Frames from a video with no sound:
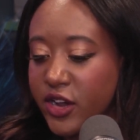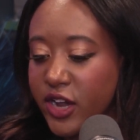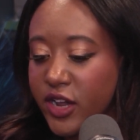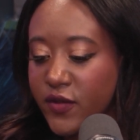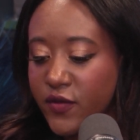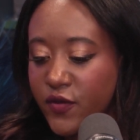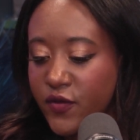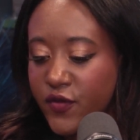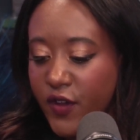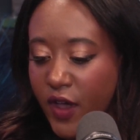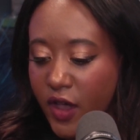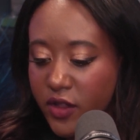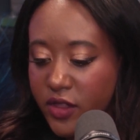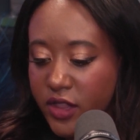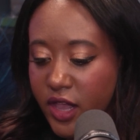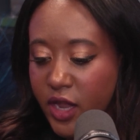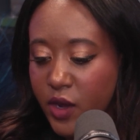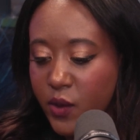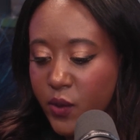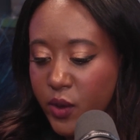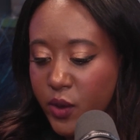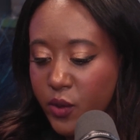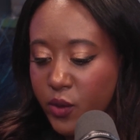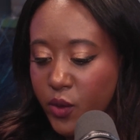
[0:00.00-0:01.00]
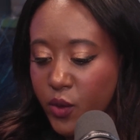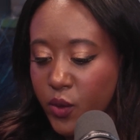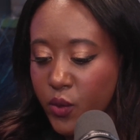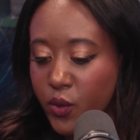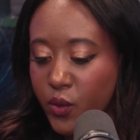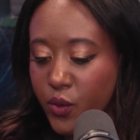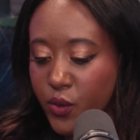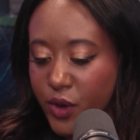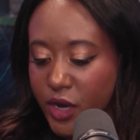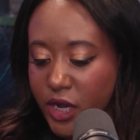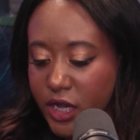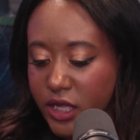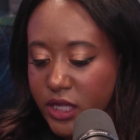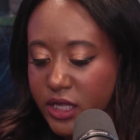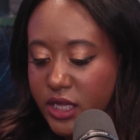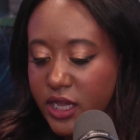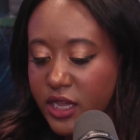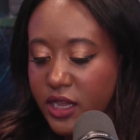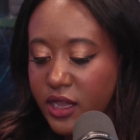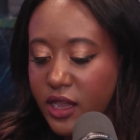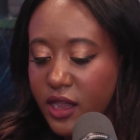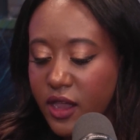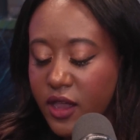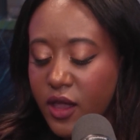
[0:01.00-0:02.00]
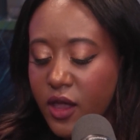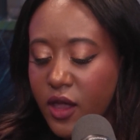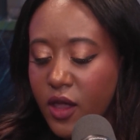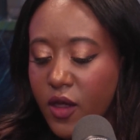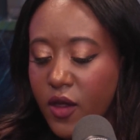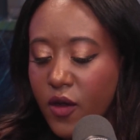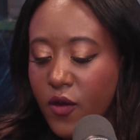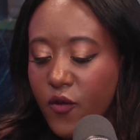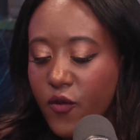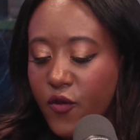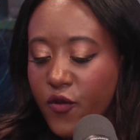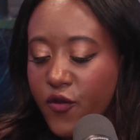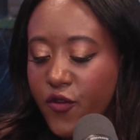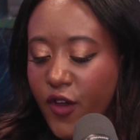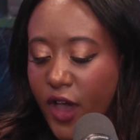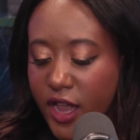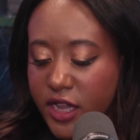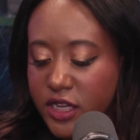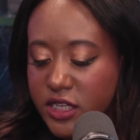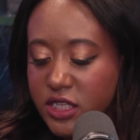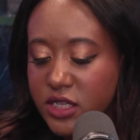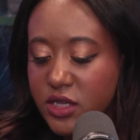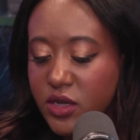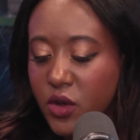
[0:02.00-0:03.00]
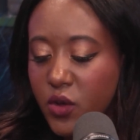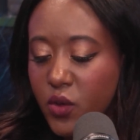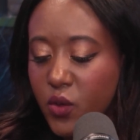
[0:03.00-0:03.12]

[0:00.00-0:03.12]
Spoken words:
It felt like we were really finding a